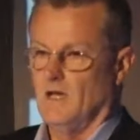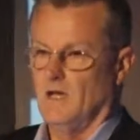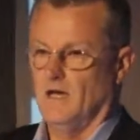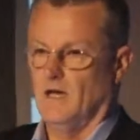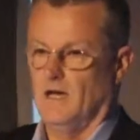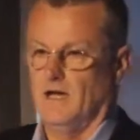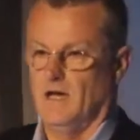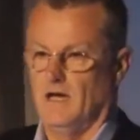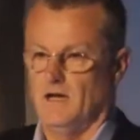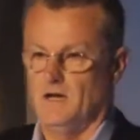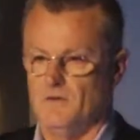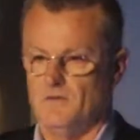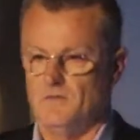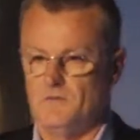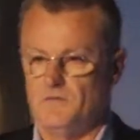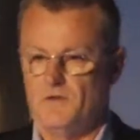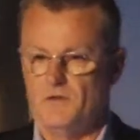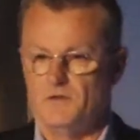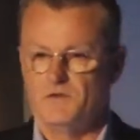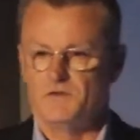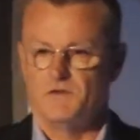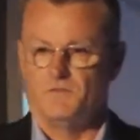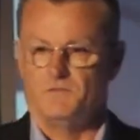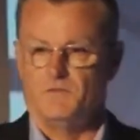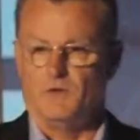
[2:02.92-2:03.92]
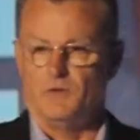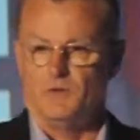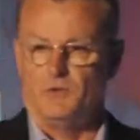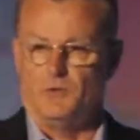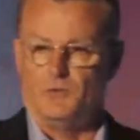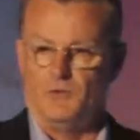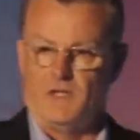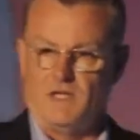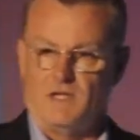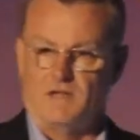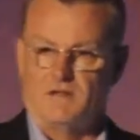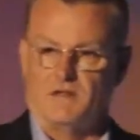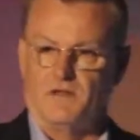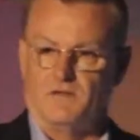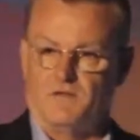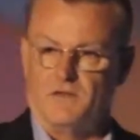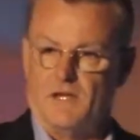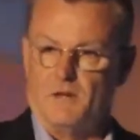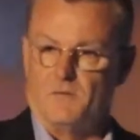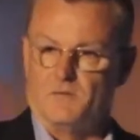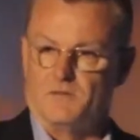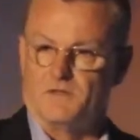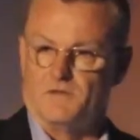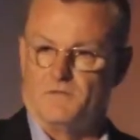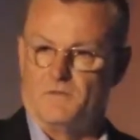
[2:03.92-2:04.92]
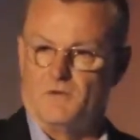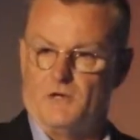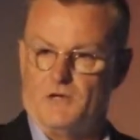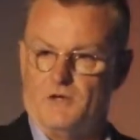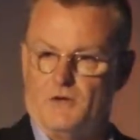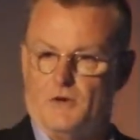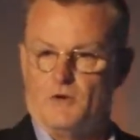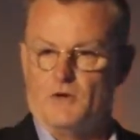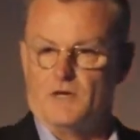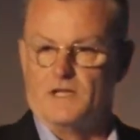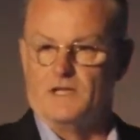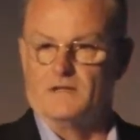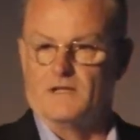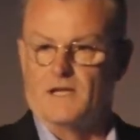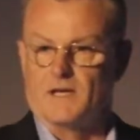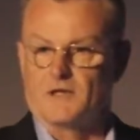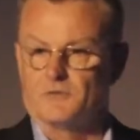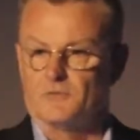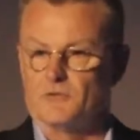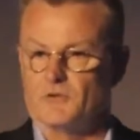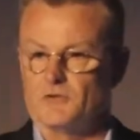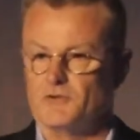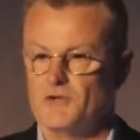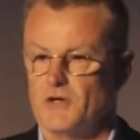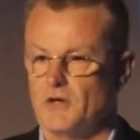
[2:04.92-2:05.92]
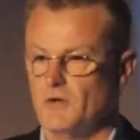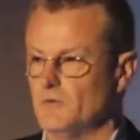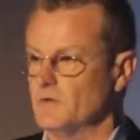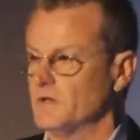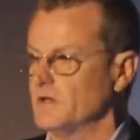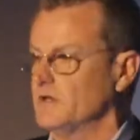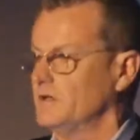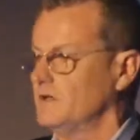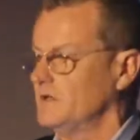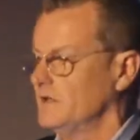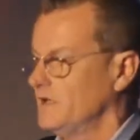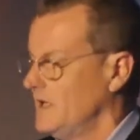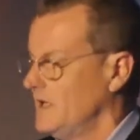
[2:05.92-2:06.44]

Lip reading: Those of you who get that that was a very nerdy electric joke